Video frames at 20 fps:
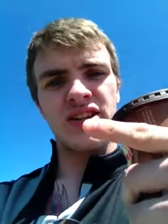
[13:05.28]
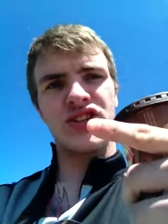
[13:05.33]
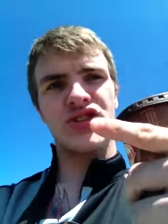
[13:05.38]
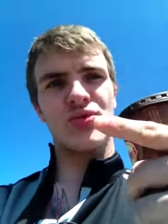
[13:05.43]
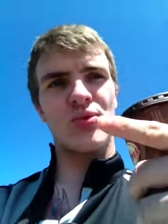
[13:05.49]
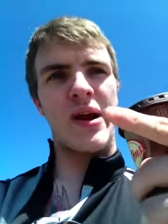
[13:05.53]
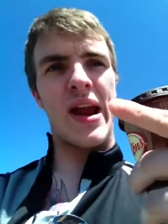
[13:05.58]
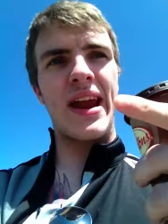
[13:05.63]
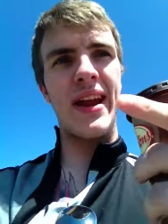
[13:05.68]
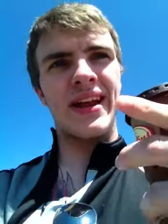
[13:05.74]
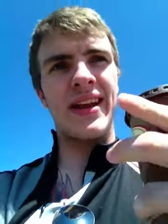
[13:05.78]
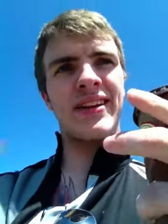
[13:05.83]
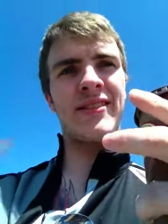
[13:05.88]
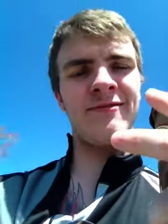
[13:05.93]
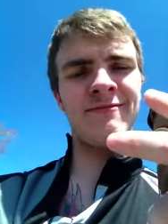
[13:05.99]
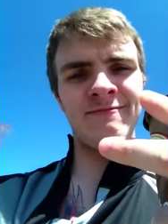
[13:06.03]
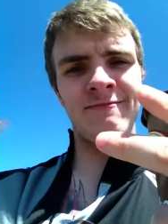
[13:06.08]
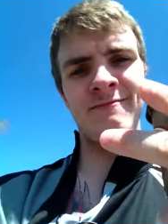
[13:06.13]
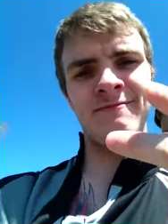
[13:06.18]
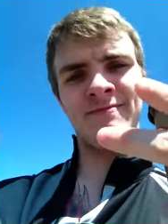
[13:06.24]
It's
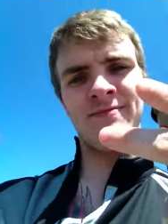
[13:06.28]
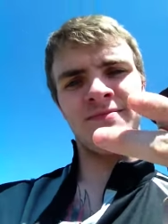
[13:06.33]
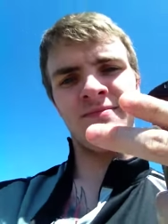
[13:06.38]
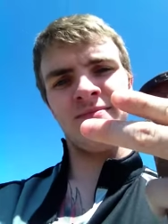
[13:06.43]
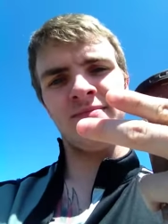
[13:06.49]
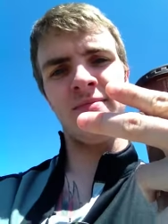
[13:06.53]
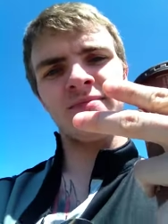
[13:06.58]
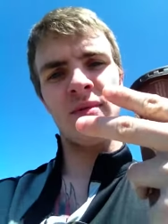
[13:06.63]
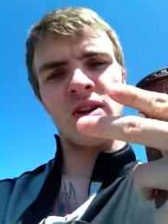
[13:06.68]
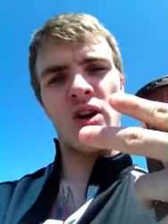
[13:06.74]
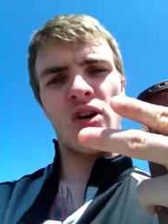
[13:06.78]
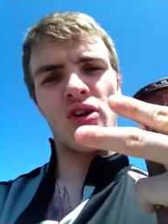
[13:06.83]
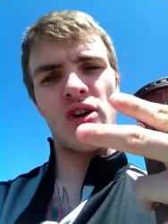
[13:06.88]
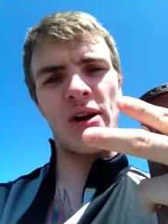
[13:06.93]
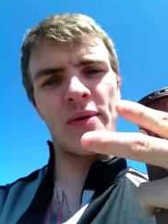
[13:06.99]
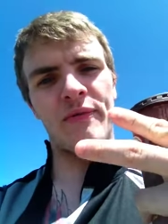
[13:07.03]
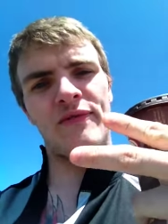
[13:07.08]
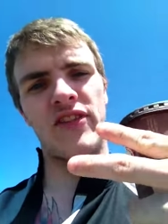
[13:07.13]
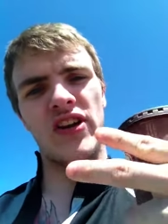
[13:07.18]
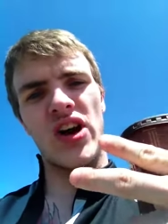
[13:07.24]
raining or
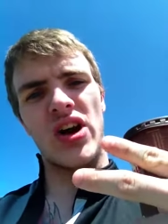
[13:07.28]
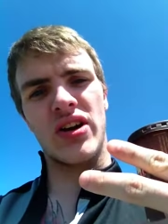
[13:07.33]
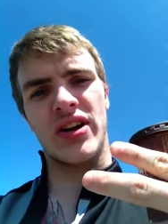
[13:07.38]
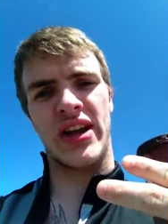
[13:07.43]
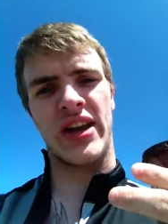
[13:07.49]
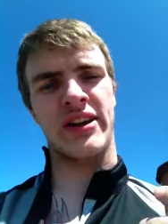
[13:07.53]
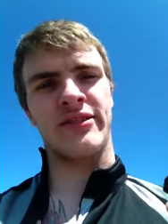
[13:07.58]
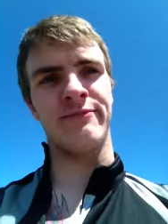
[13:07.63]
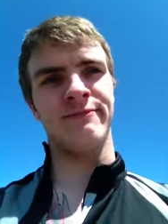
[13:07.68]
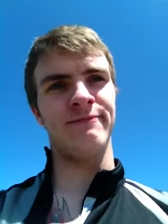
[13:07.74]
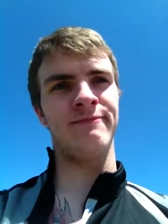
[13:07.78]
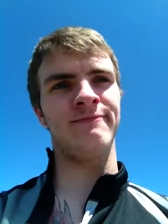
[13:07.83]
I'm vlogging.